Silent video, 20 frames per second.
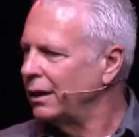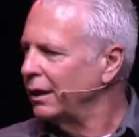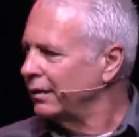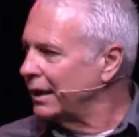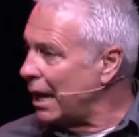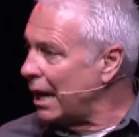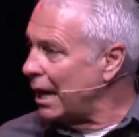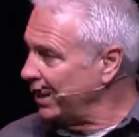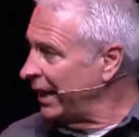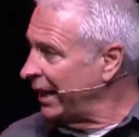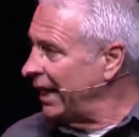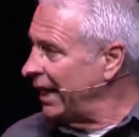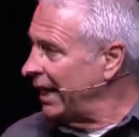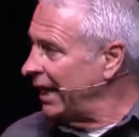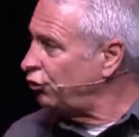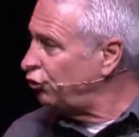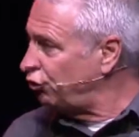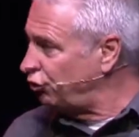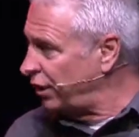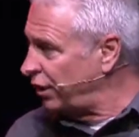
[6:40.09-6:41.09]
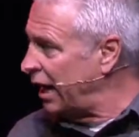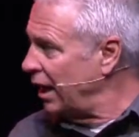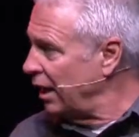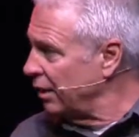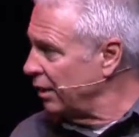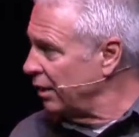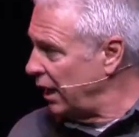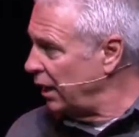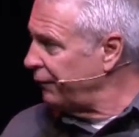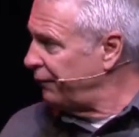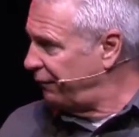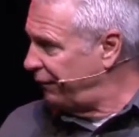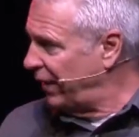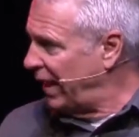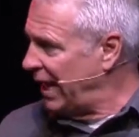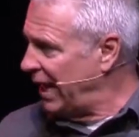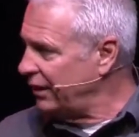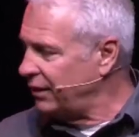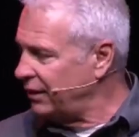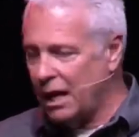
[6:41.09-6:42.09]
They began to share their
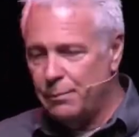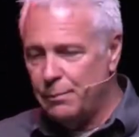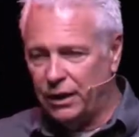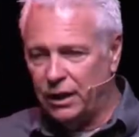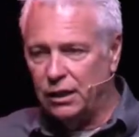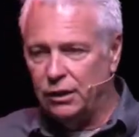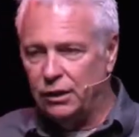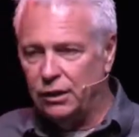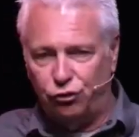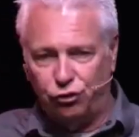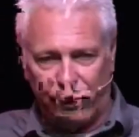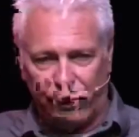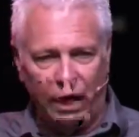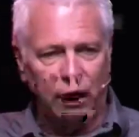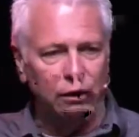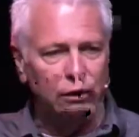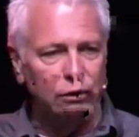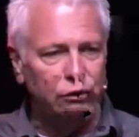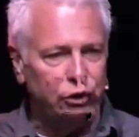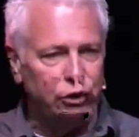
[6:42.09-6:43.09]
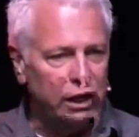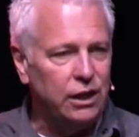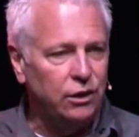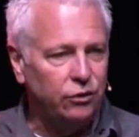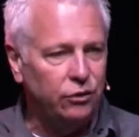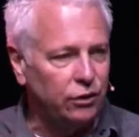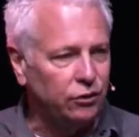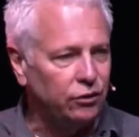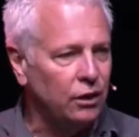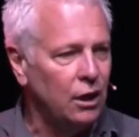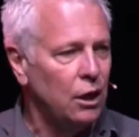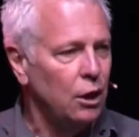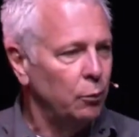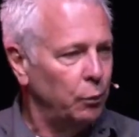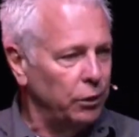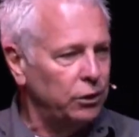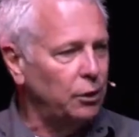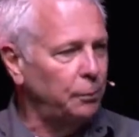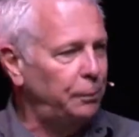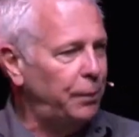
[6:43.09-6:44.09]
faith. They began to share Jesus
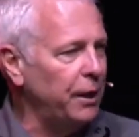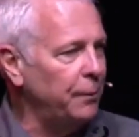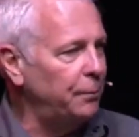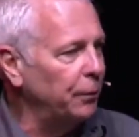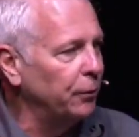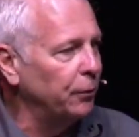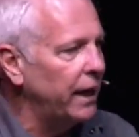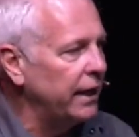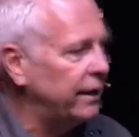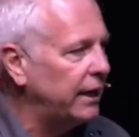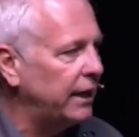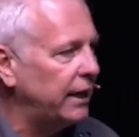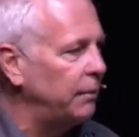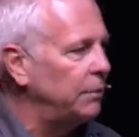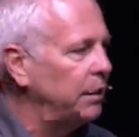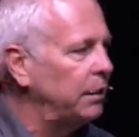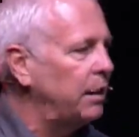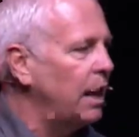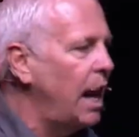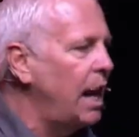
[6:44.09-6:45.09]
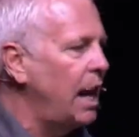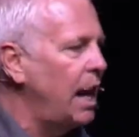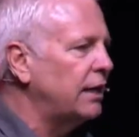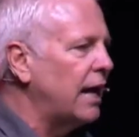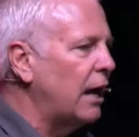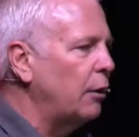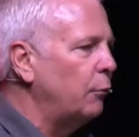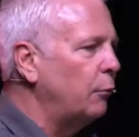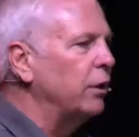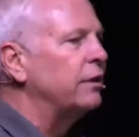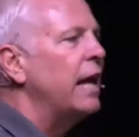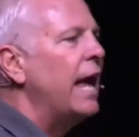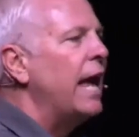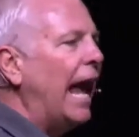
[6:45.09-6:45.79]
with the people they came in contact with.